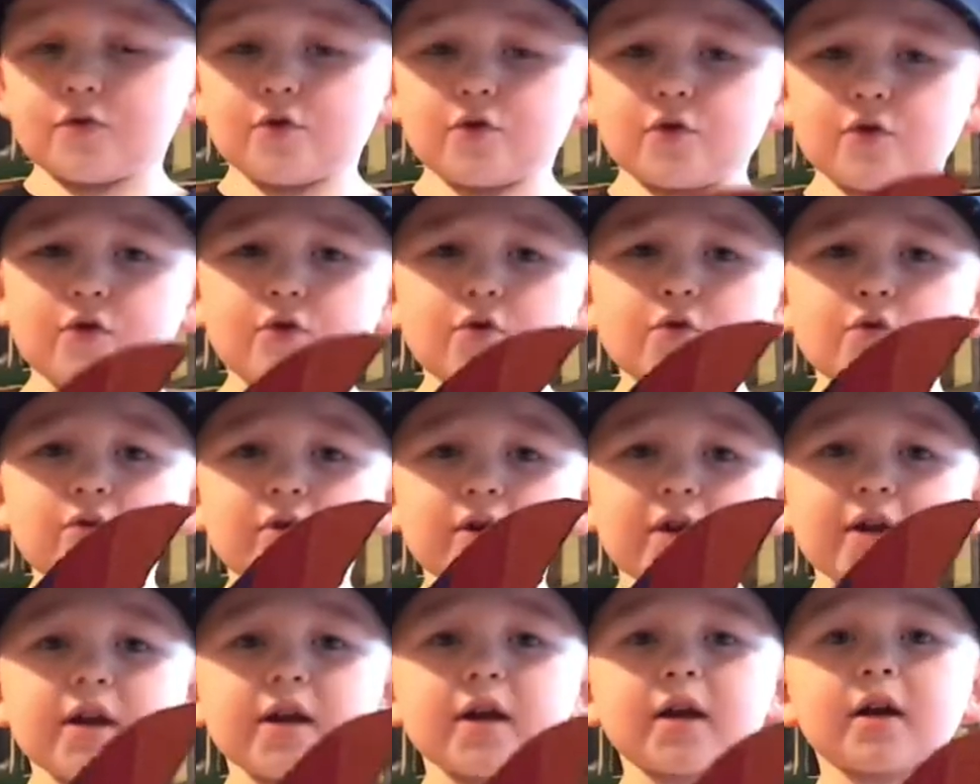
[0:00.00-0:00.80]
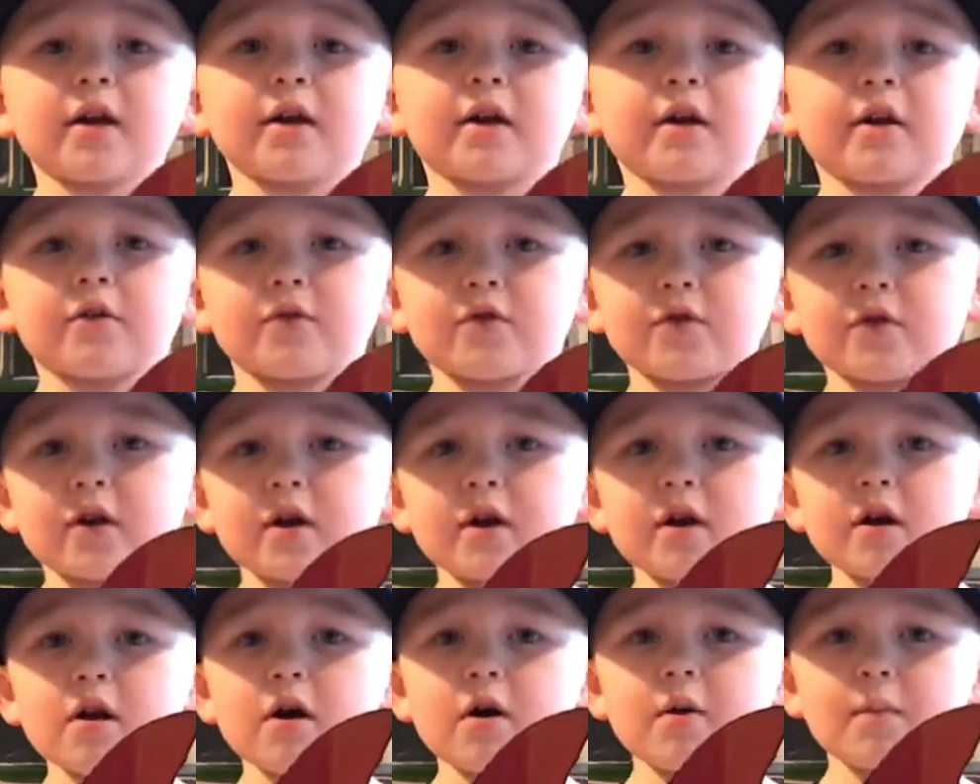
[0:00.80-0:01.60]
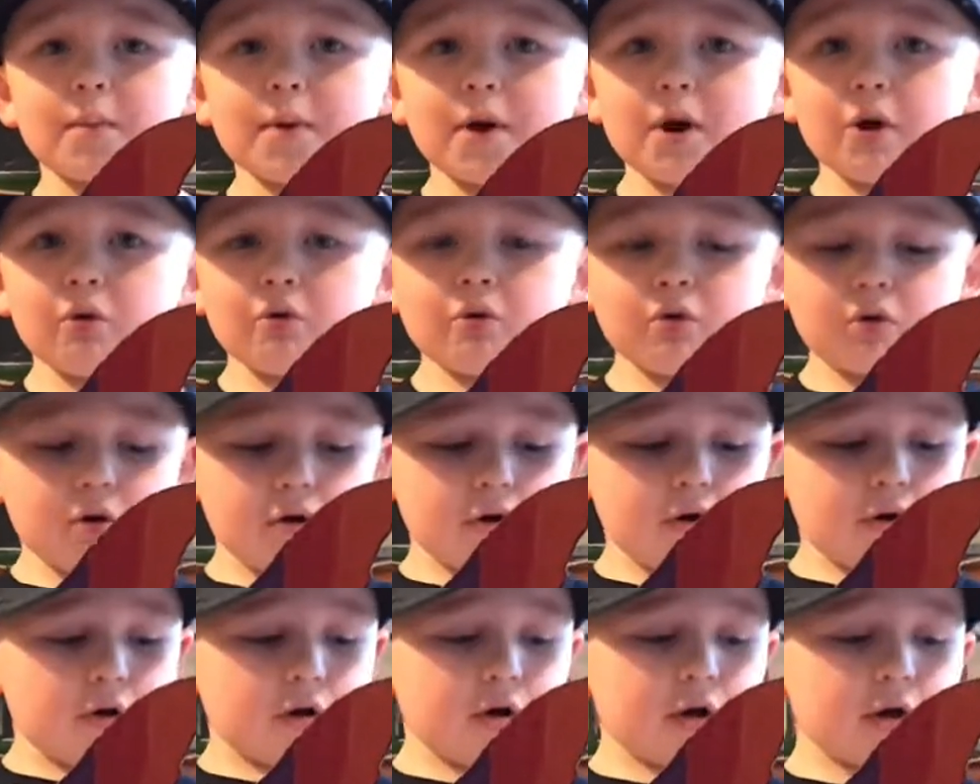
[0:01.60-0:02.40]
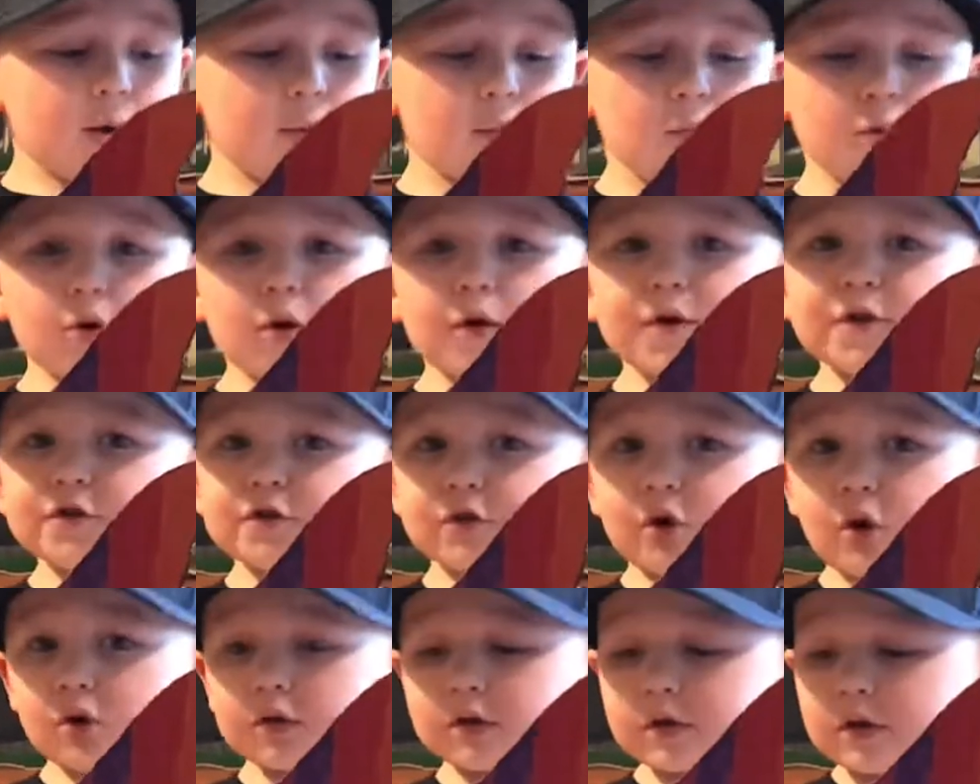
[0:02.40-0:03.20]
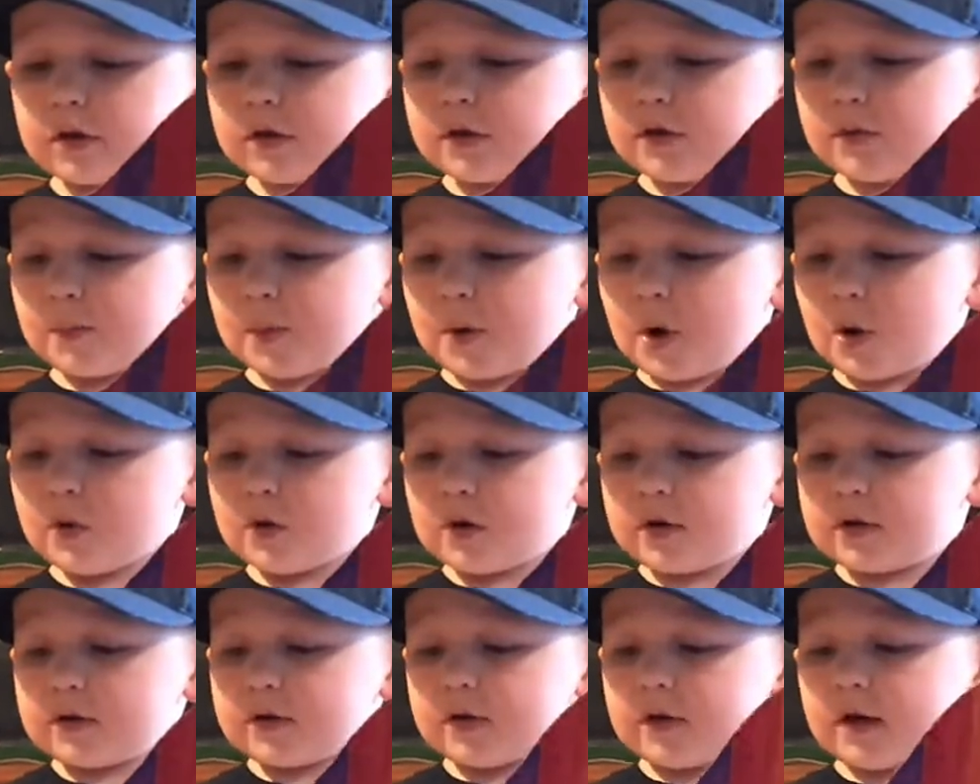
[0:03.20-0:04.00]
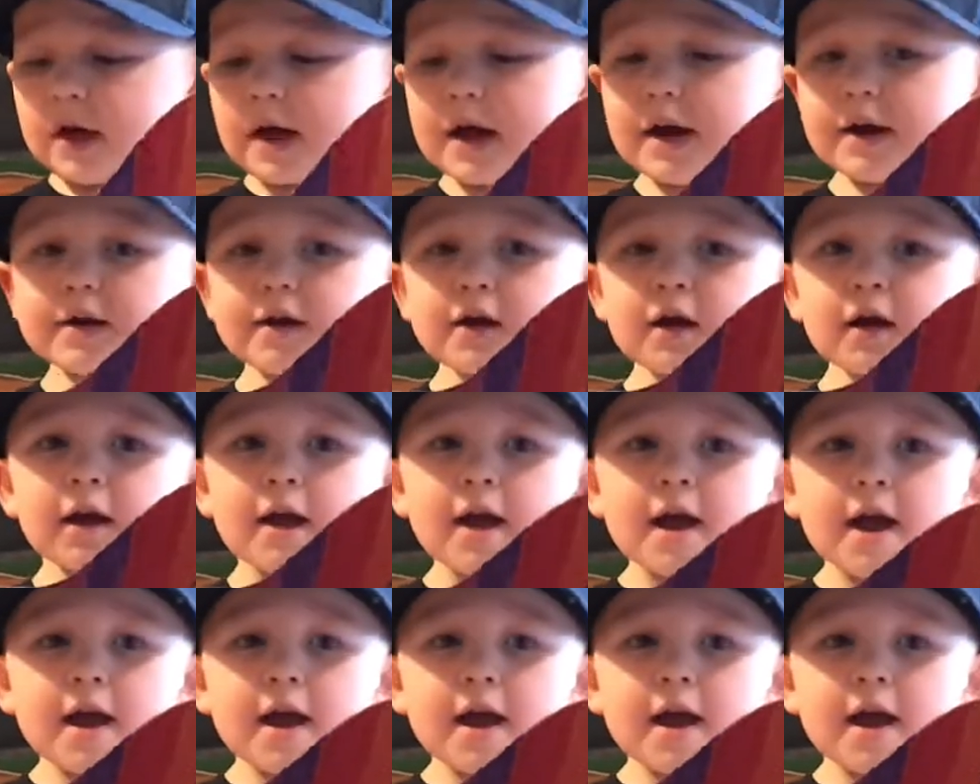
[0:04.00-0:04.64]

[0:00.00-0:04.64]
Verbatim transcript: The unique thing about a hammerhead shark is about its head